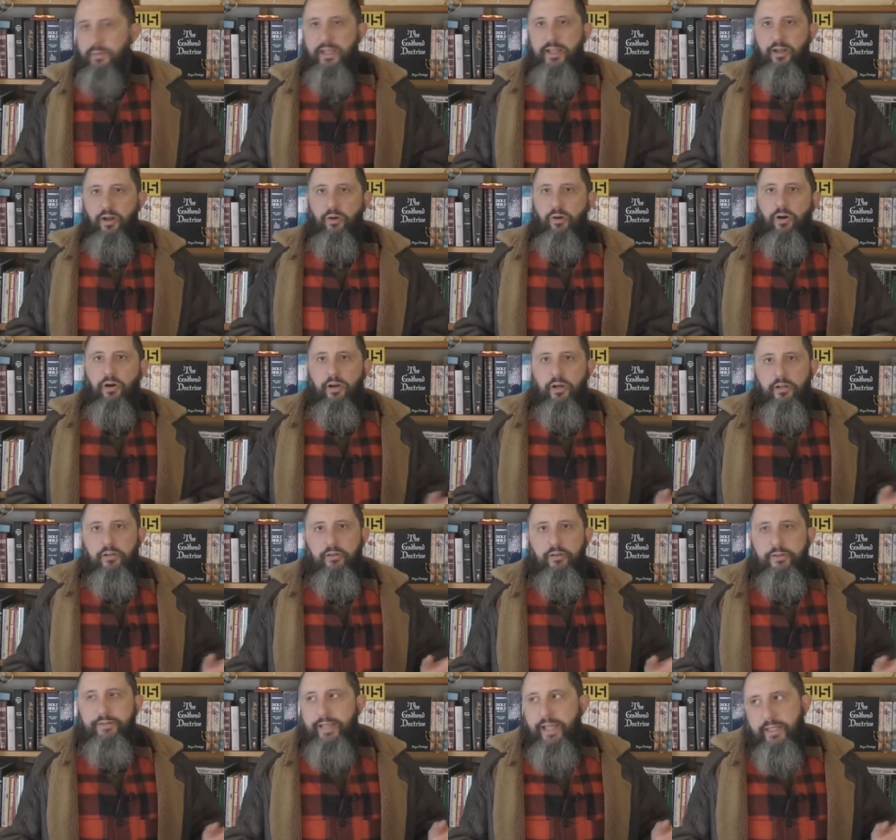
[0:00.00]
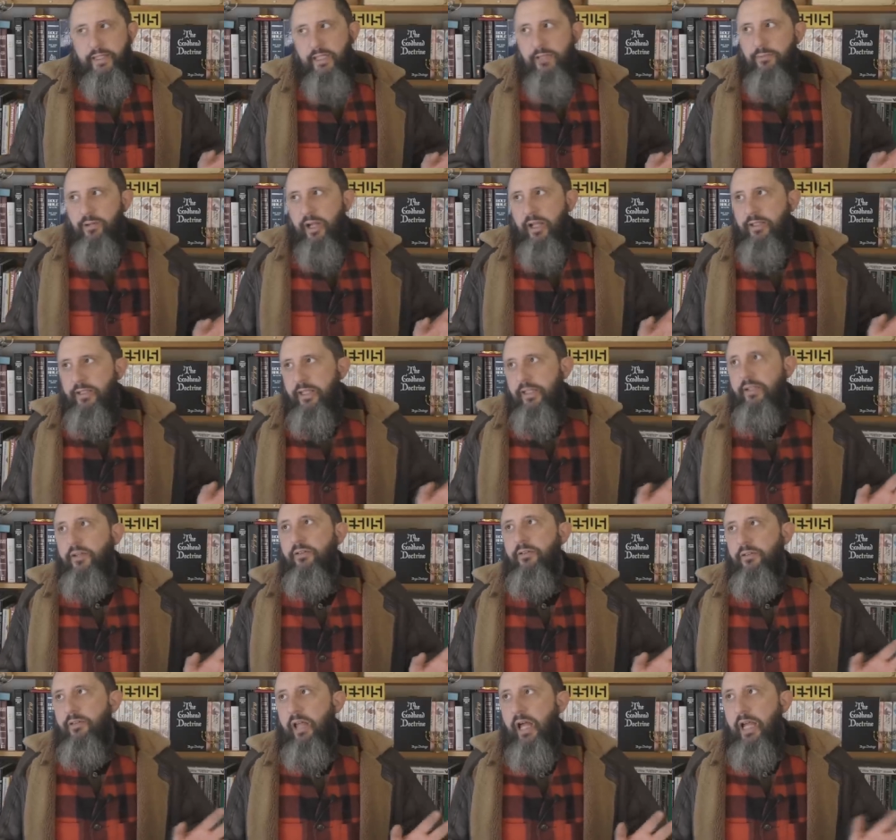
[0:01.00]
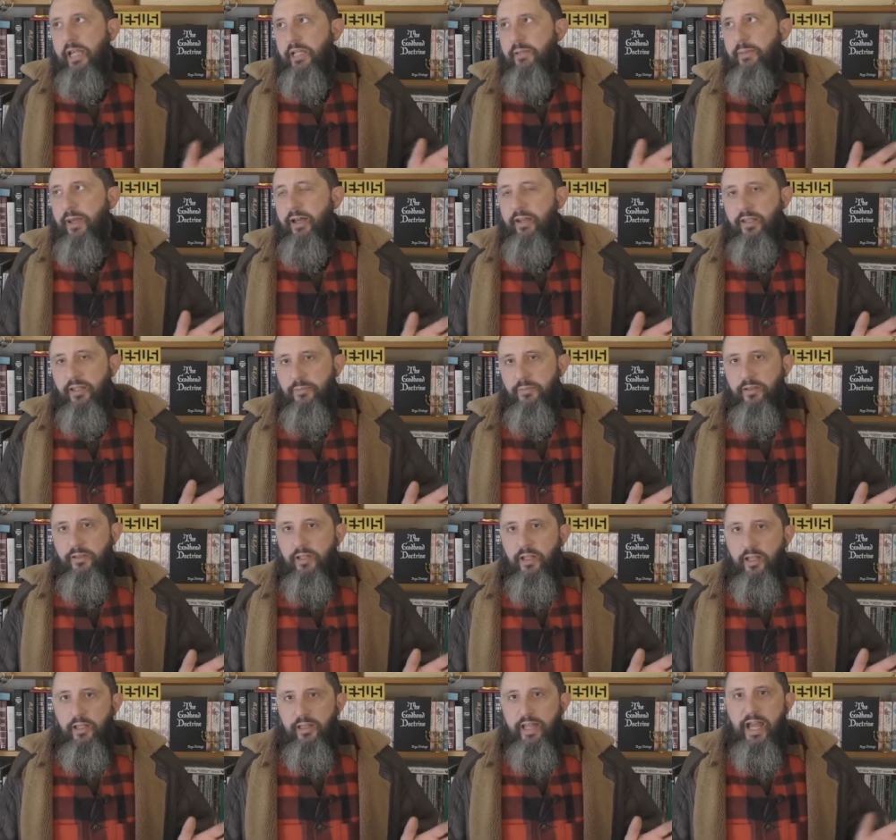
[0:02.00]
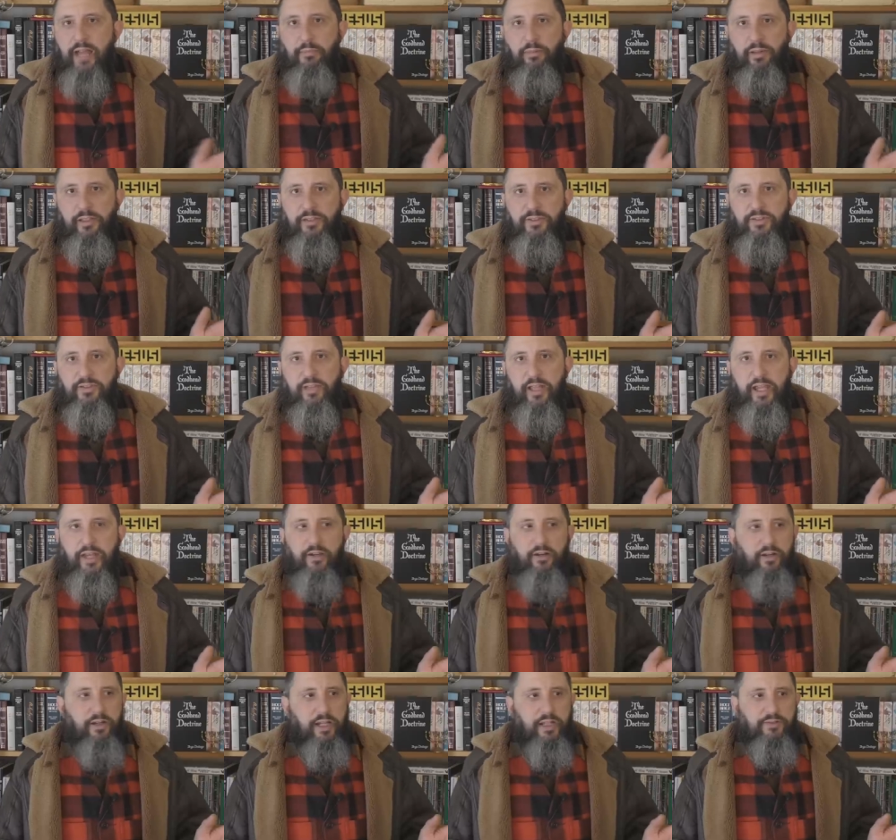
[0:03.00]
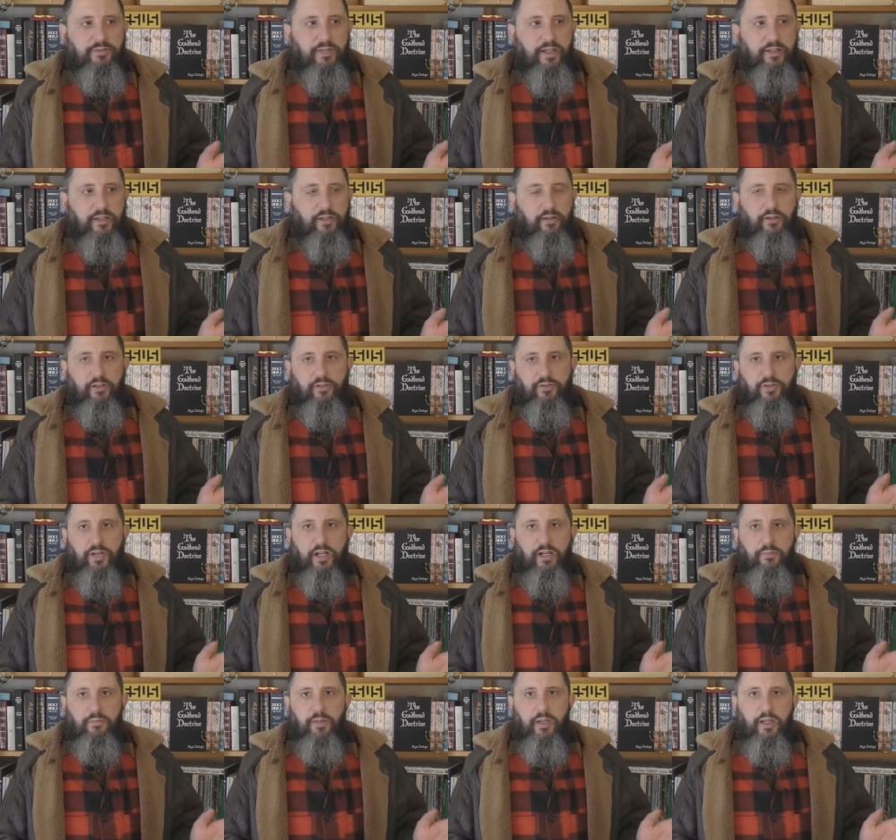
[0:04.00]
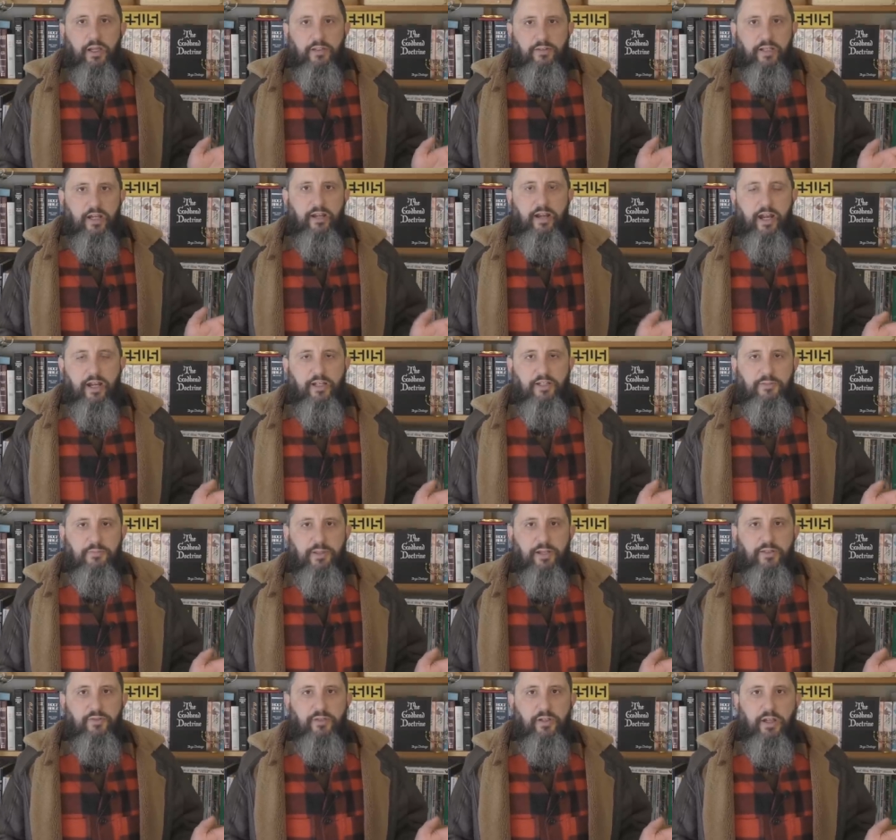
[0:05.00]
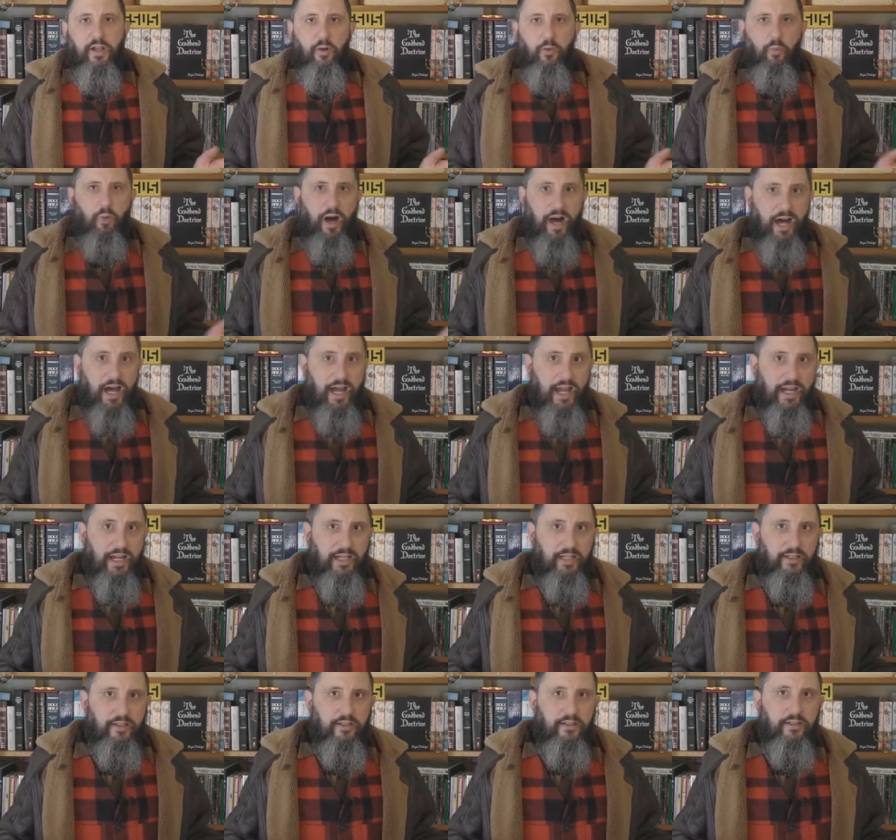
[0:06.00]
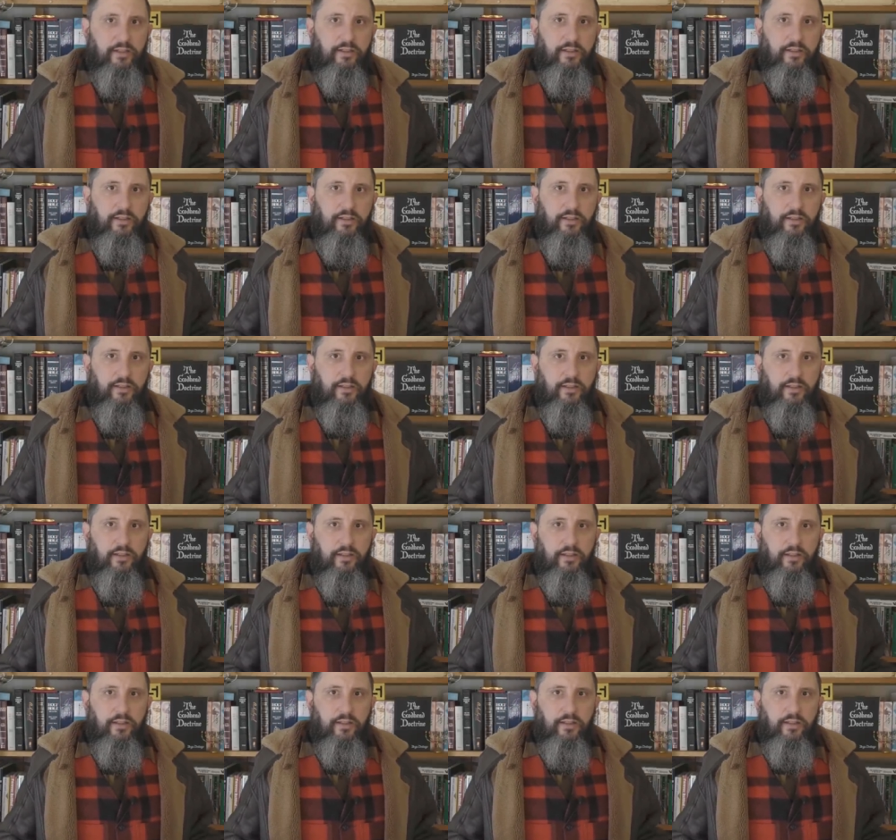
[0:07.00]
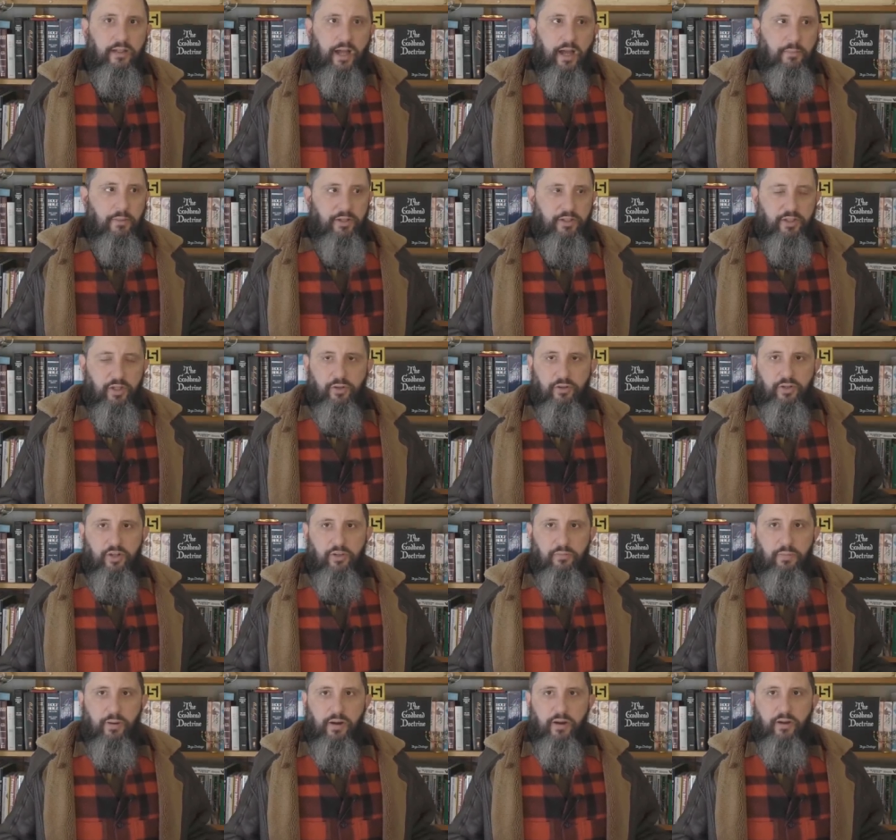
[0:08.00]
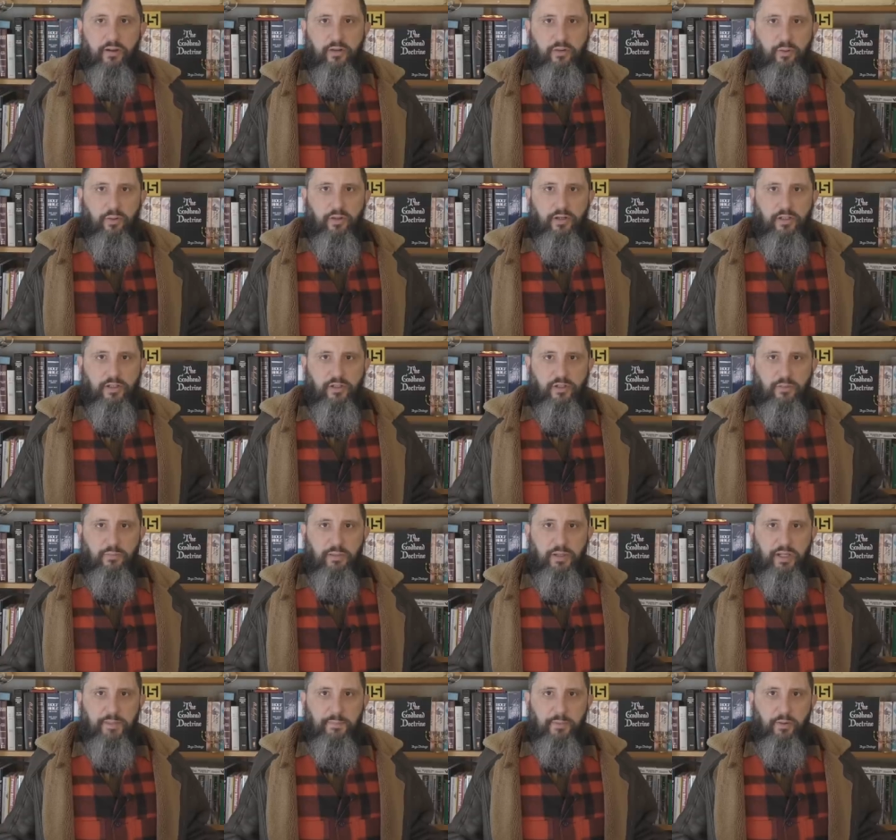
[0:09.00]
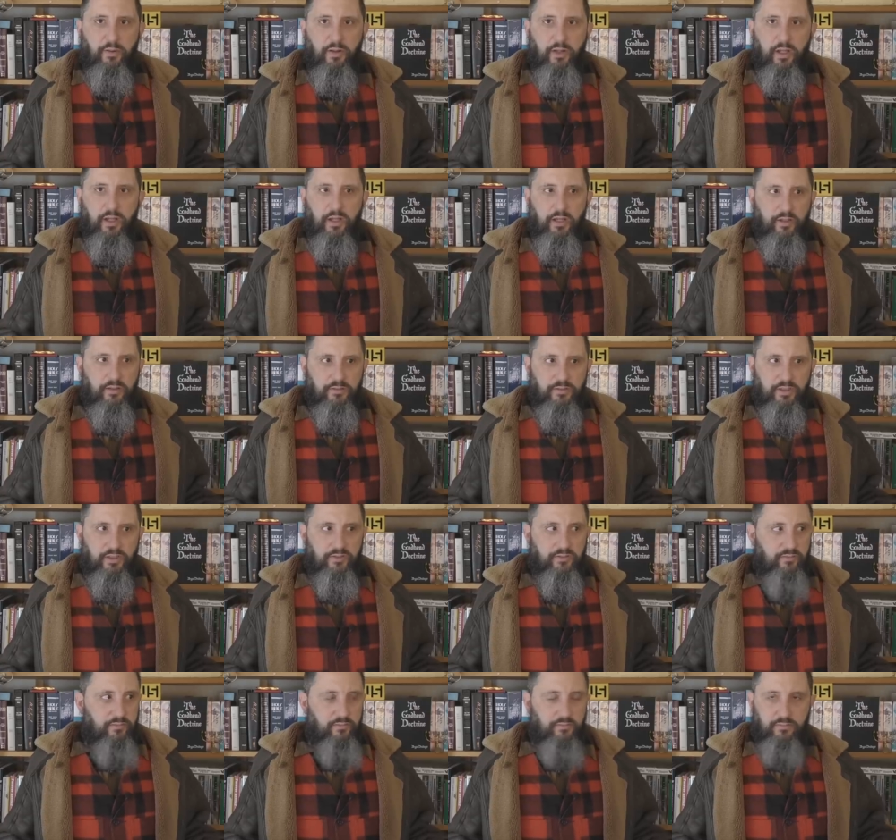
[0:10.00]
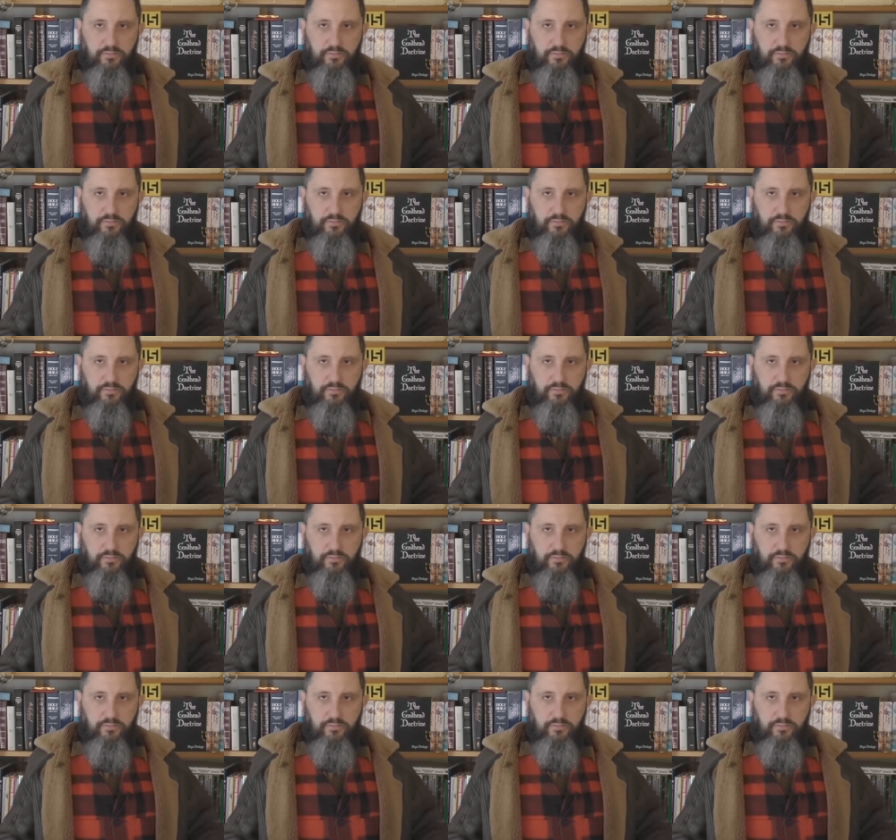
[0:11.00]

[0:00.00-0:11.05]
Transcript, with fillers: to make a whole article attacking Bryan Denlinger and lying about him and libel and slander against Denlinger to try to tear down his ministry. Why? I'm a cuckoo bird, according to you people. Just